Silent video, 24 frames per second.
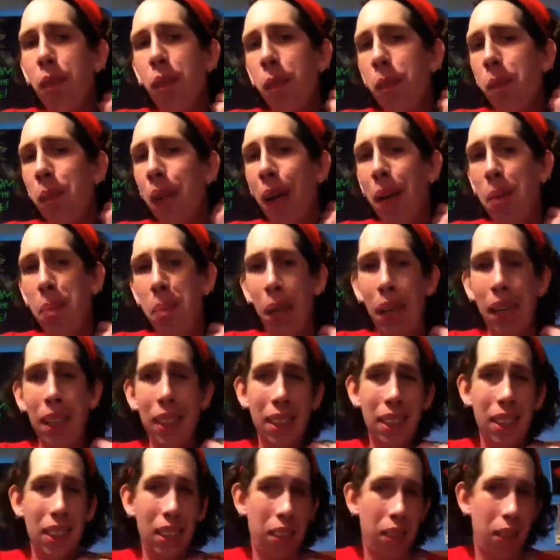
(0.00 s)
my
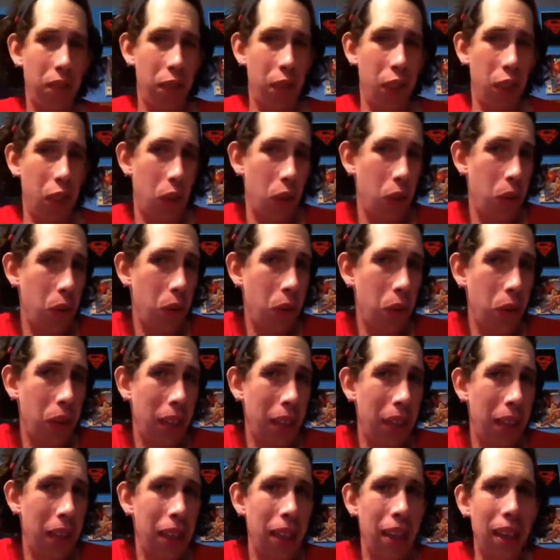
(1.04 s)
basic view
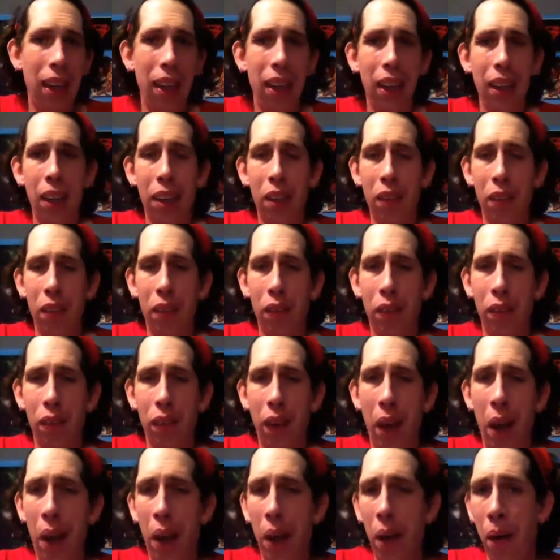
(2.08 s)
lately of
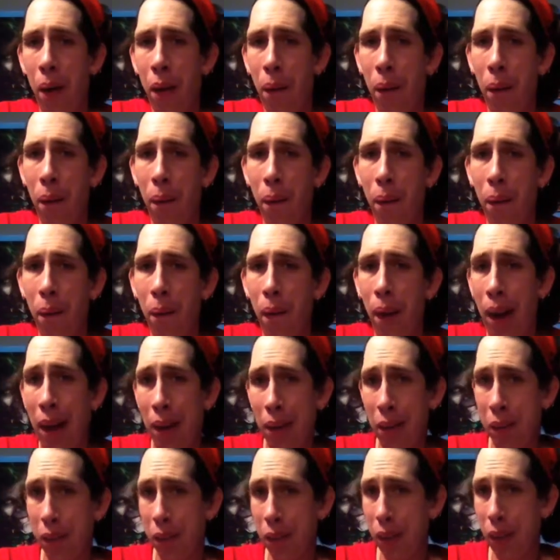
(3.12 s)
how I have
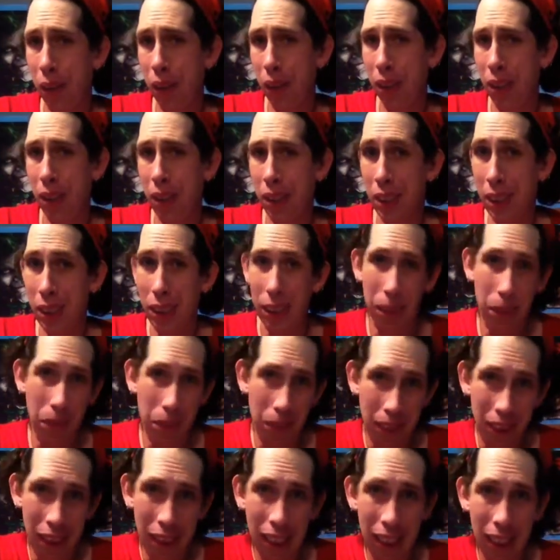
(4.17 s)
seen
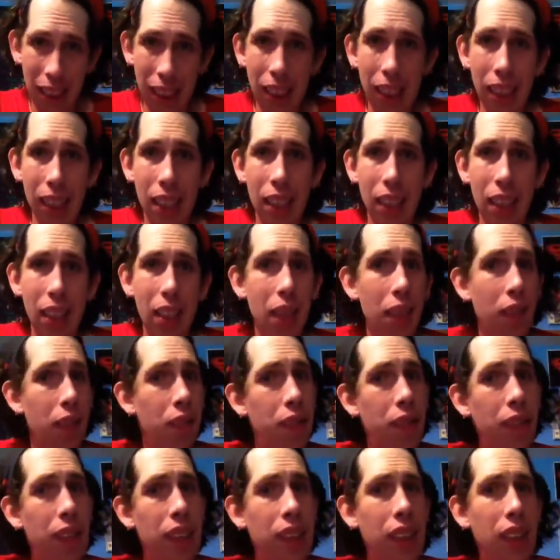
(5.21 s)
me
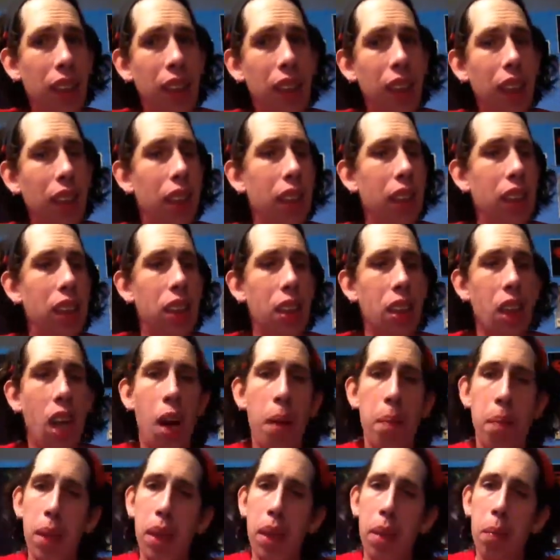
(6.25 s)
physically has
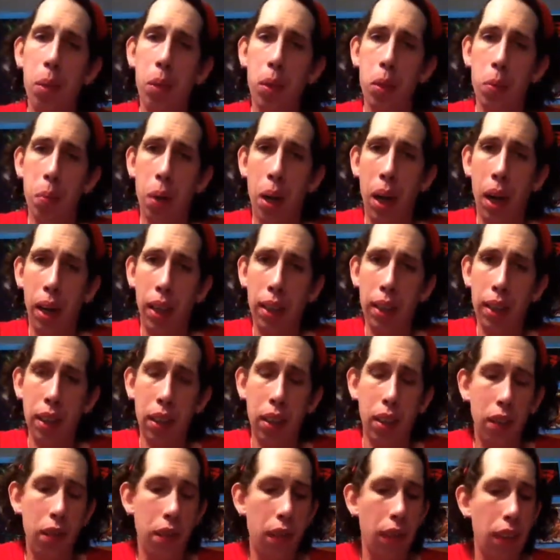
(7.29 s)
not been the most
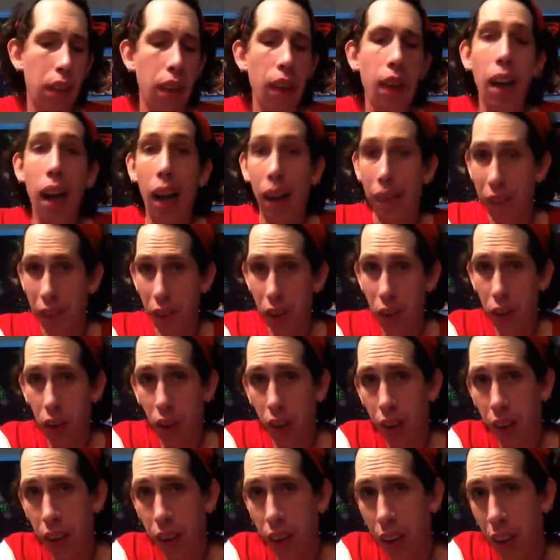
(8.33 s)
positive. I've been
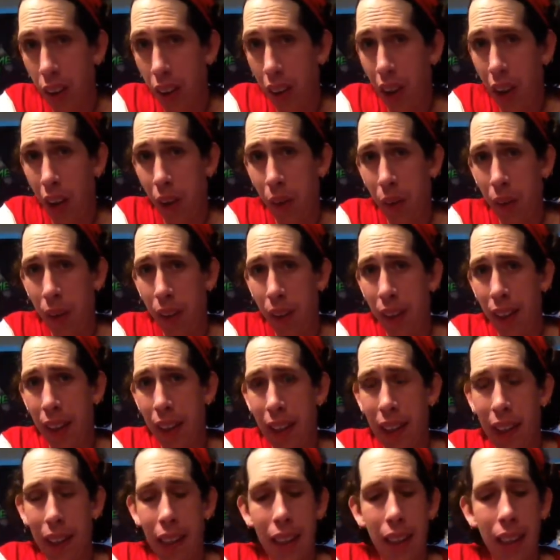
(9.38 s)
struggling a lot with
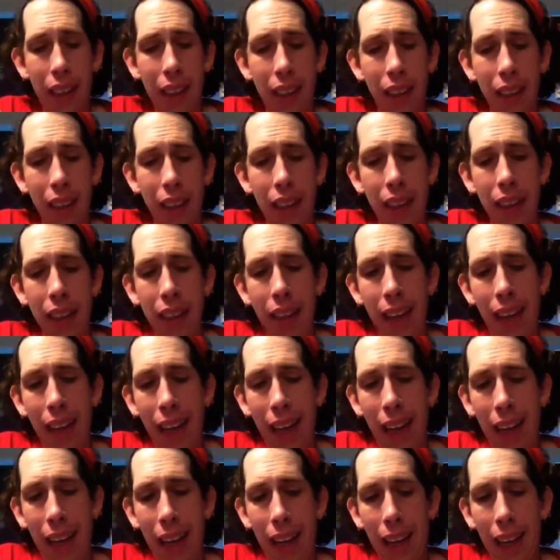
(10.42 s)
that.
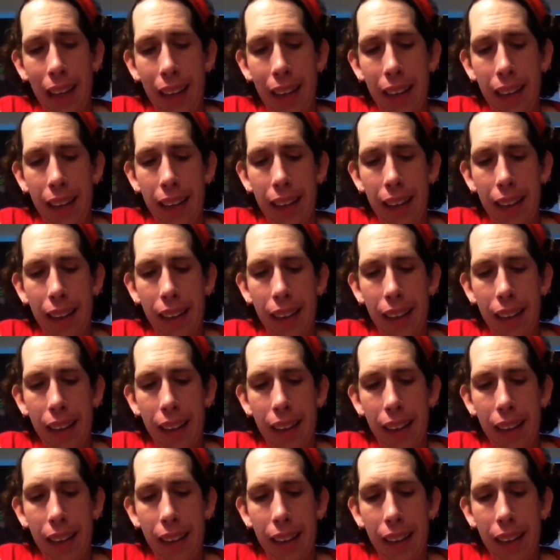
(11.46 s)
And